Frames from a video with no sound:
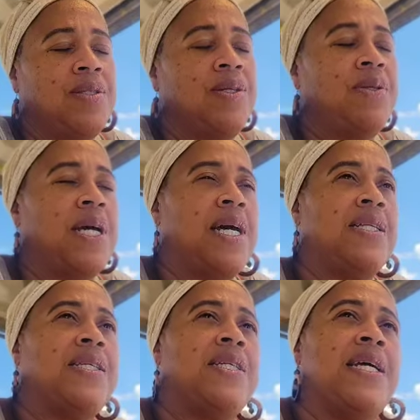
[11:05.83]
to the
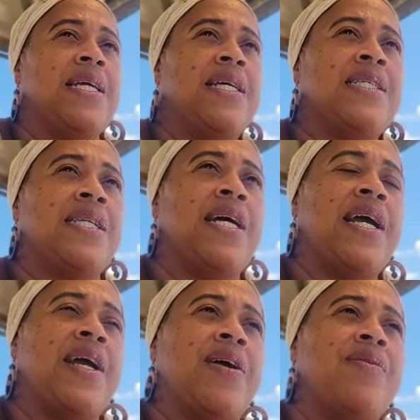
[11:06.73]
continent, it's
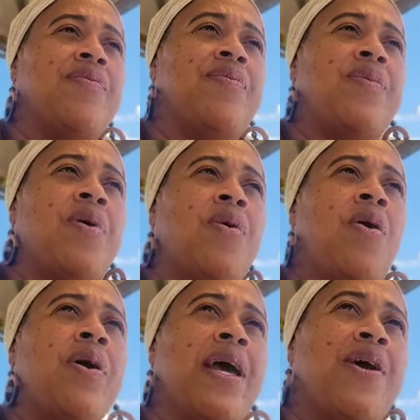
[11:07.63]
like,
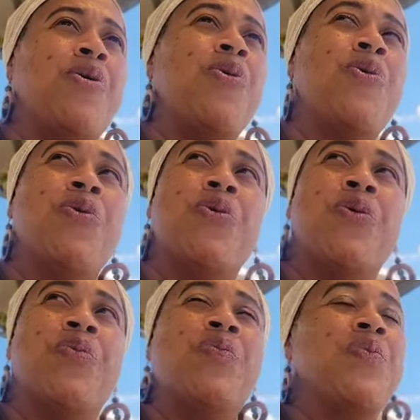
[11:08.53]
okay, cool.
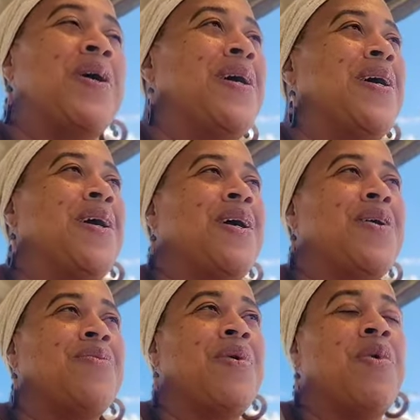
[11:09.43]

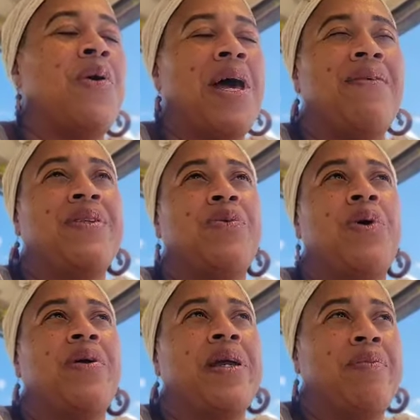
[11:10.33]
We won't have to
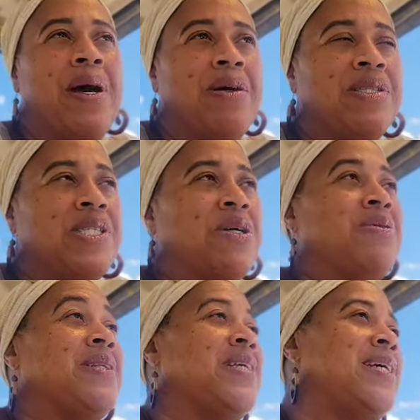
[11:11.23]
worry about
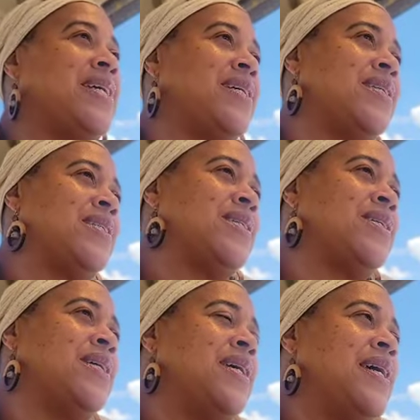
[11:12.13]
certain things.
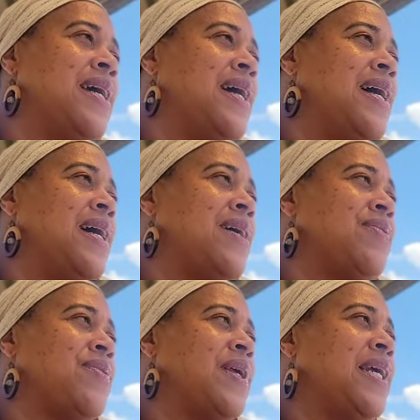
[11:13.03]

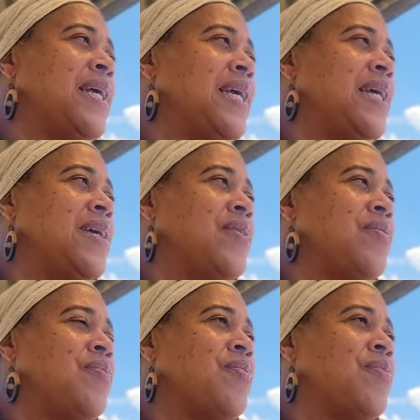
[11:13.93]
Mm-hmm.
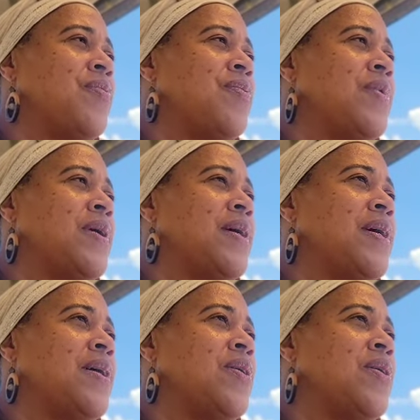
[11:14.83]
Thinking
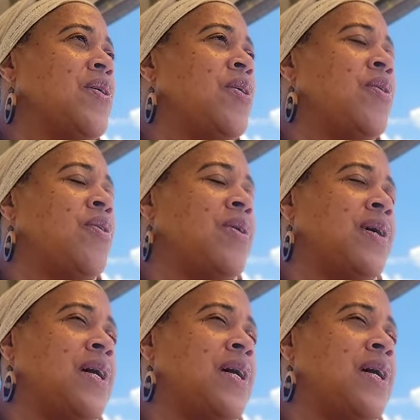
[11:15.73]
you're,